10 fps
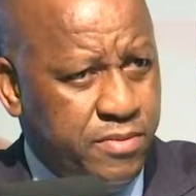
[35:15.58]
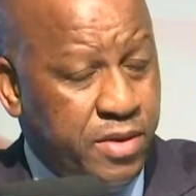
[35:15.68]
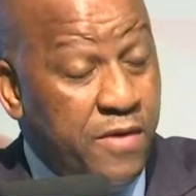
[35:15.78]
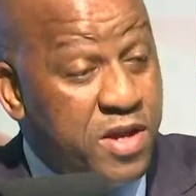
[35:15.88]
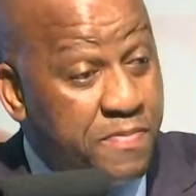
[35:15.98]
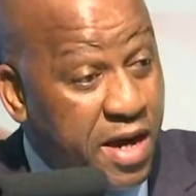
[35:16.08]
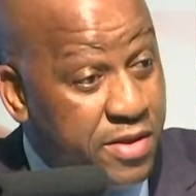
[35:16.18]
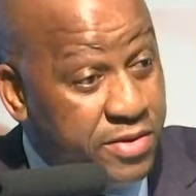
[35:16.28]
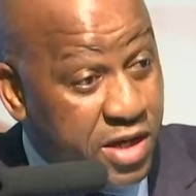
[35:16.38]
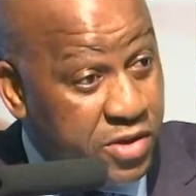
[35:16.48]
even
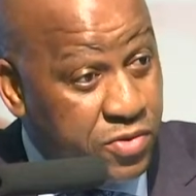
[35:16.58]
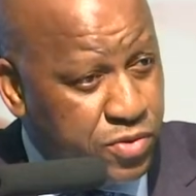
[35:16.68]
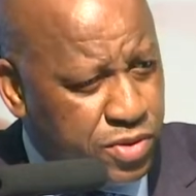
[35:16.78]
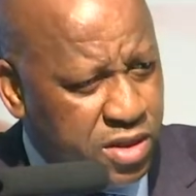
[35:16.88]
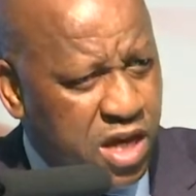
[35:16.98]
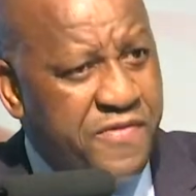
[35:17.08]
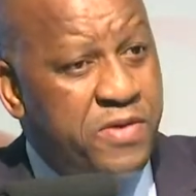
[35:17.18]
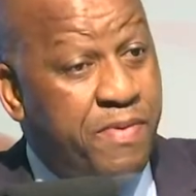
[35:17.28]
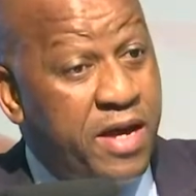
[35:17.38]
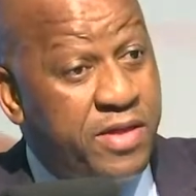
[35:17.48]

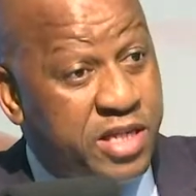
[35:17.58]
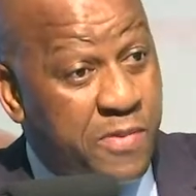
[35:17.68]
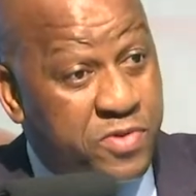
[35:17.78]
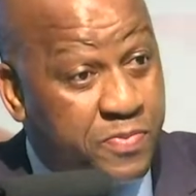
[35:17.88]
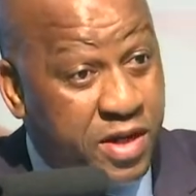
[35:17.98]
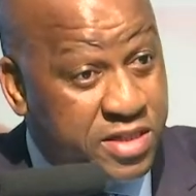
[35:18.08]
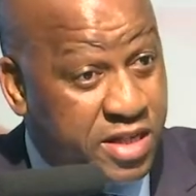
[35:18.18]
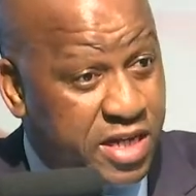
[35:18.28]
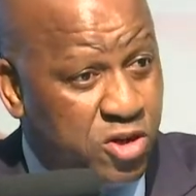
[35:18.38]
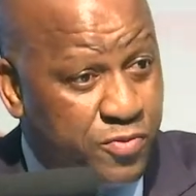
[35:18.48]
by the Deputy
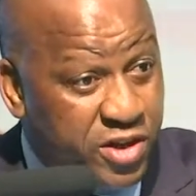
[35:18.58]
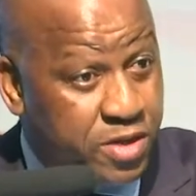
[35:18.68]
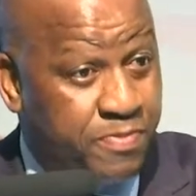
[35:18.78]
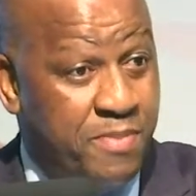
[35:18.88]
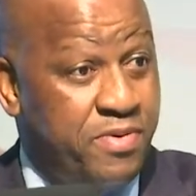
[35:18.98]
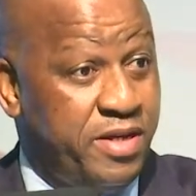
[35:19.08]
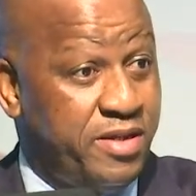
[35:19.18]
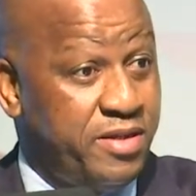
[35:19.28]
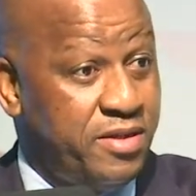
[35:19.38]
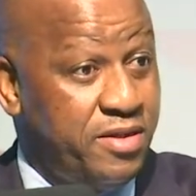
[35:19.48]
President of the
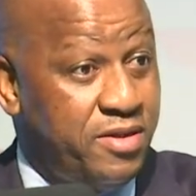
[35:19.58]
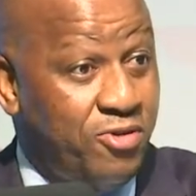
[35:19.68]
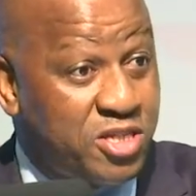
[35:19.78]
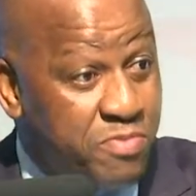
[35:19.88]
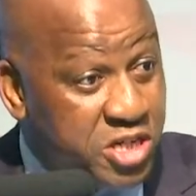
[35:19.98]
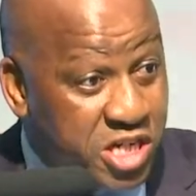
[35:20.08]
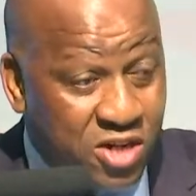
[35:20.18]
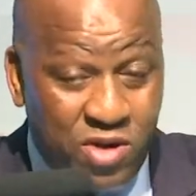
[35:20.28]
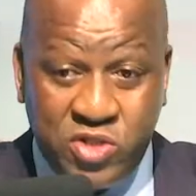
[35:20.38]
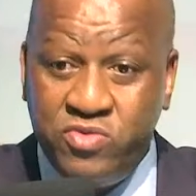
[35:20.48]
Republic was
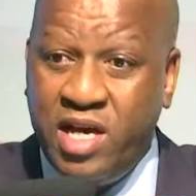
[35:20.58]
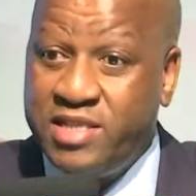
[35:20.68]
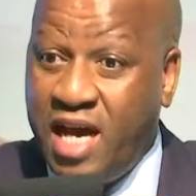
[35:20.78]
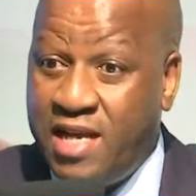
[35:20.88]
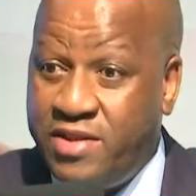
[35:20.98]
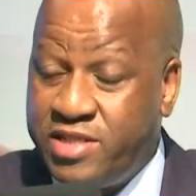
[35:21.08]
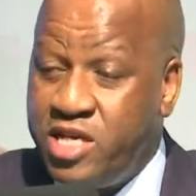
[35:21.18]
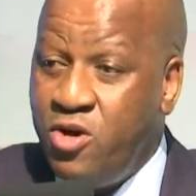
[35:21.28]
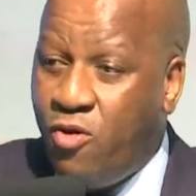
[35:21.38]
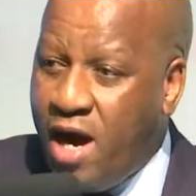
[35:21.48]
mentioning KwaZulu-Natal, that
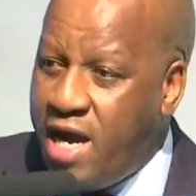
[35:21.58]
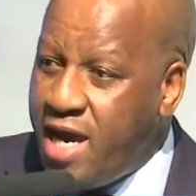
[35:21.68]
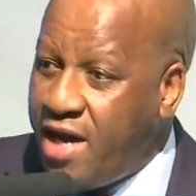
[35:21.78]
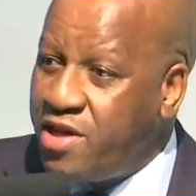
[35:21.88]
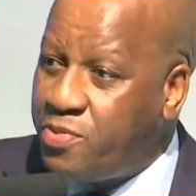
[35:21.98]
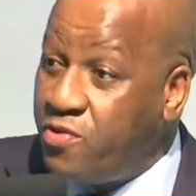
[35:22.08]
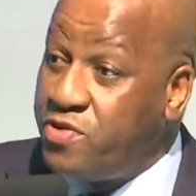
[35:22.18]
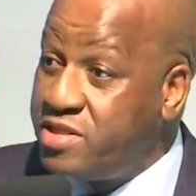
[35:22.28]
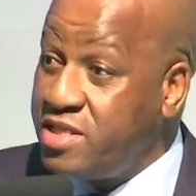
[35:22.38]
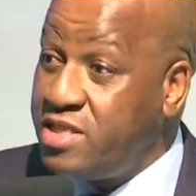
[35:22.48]
why other
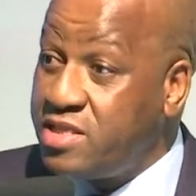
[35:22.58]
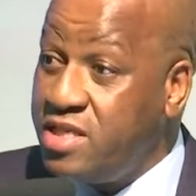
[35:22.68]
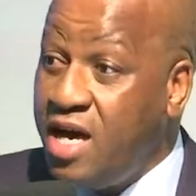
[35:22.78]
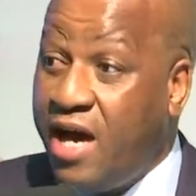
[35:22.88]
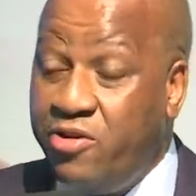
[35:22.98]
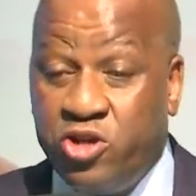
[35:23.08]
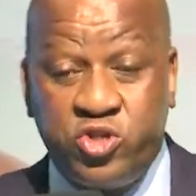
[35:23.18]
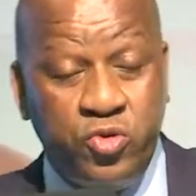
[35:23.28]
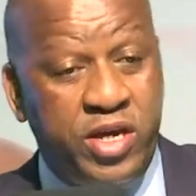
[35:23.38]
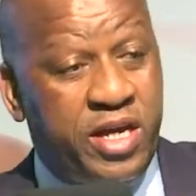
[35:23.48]
provinces are not
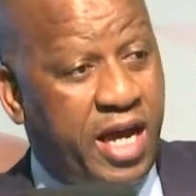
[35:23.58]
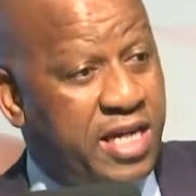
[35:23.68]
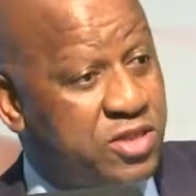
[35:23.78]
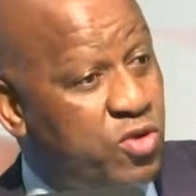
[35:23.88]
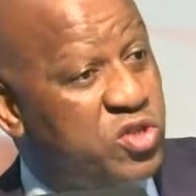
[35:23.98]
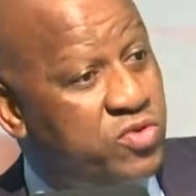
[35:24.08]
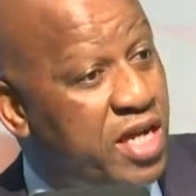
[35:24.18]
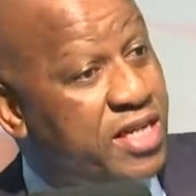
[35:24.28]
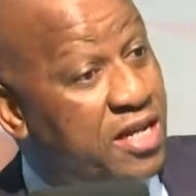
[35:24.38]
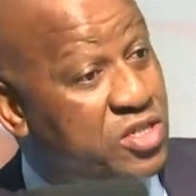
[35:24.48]
doing as
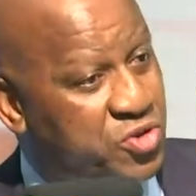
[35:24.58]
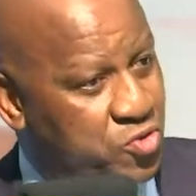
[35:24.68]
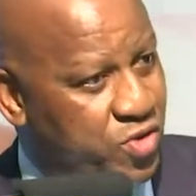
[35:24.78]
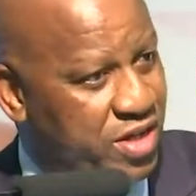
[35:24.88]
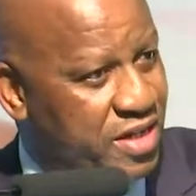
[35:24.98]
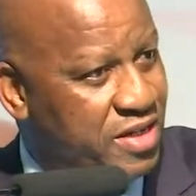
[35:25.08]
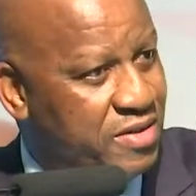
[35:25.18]
KwaZulu-Natal is doing.